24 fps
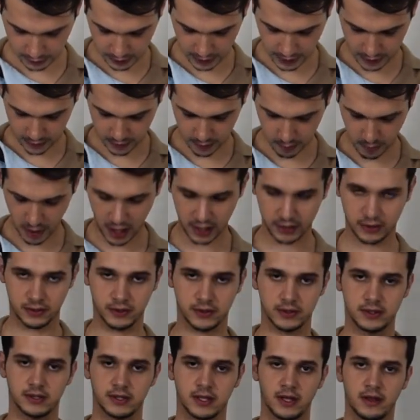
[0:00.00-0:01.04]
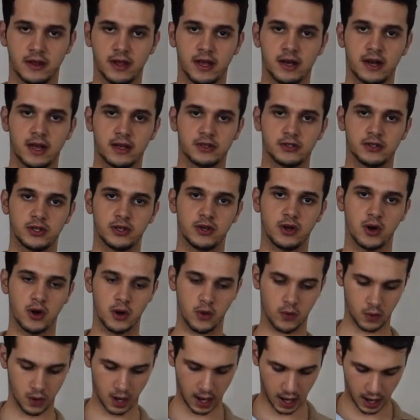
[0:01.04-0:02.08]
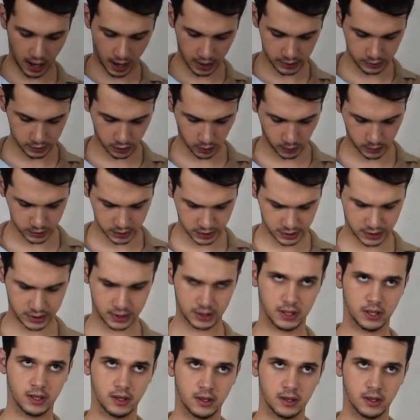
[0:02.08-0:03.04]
near the buttons, and then as you go towards